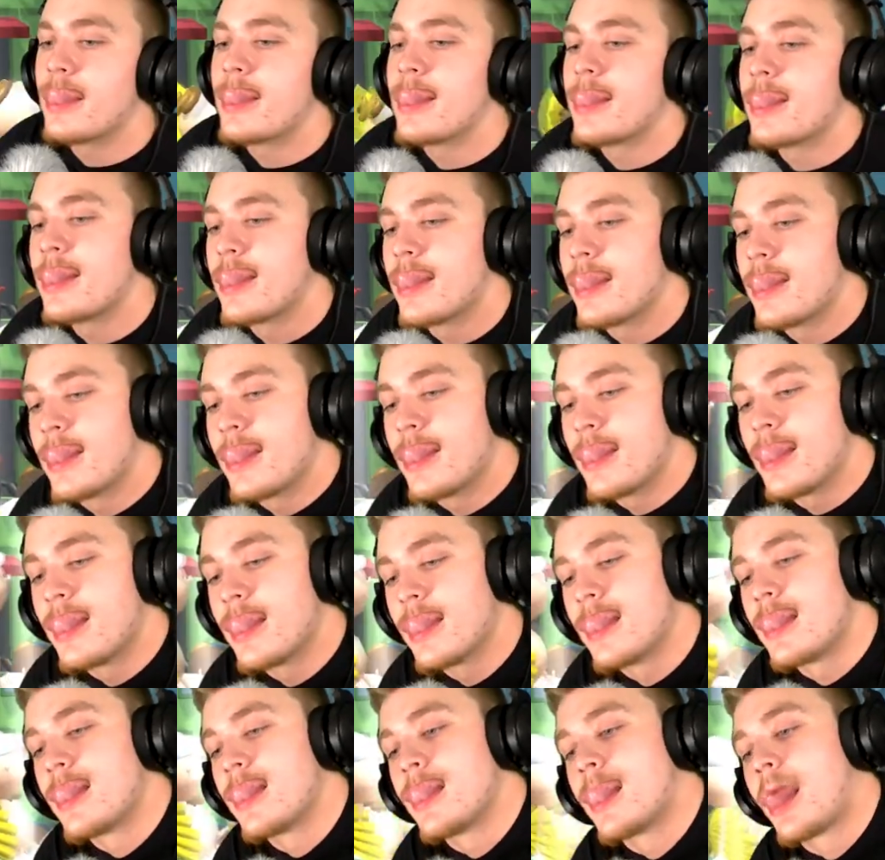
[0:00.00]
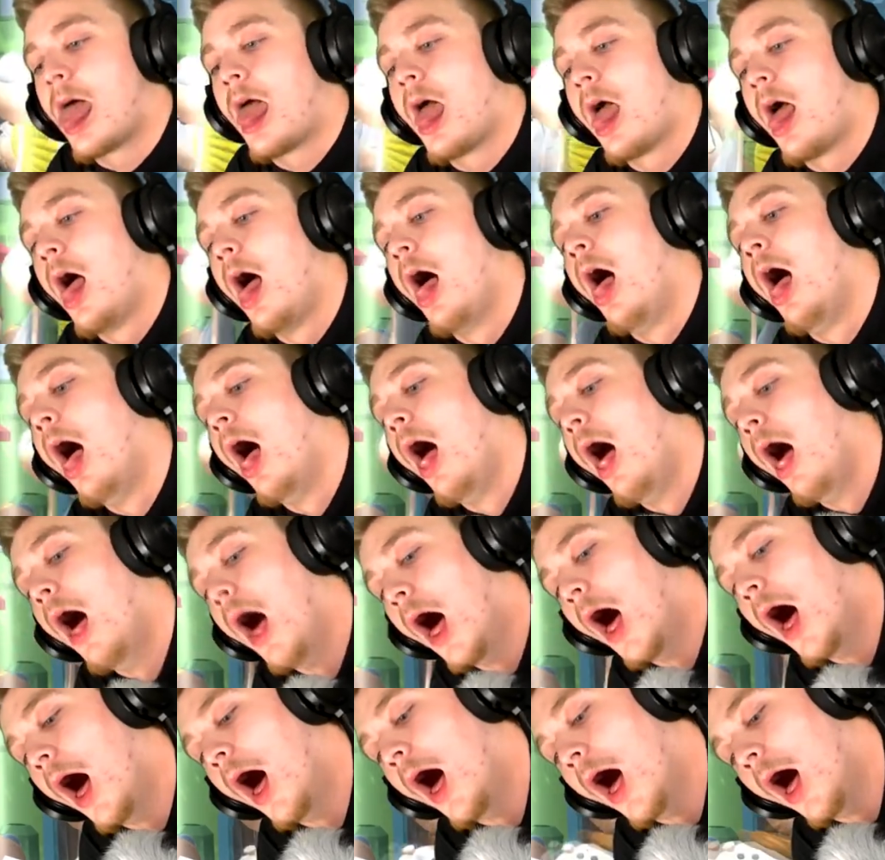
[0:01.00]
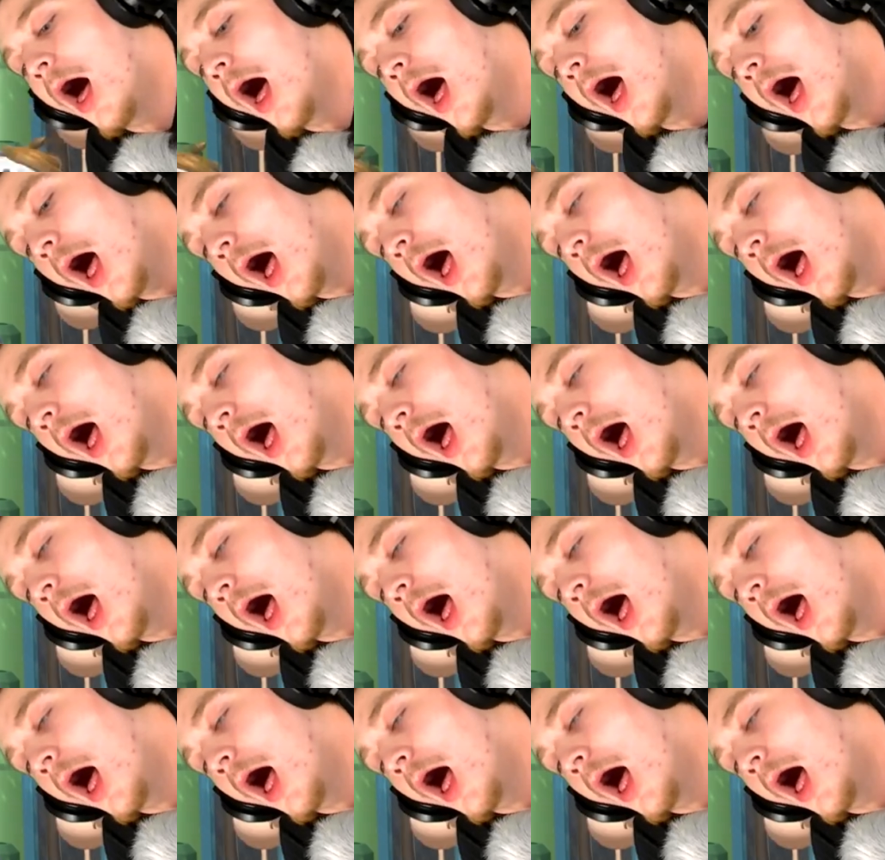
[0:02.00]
(silence)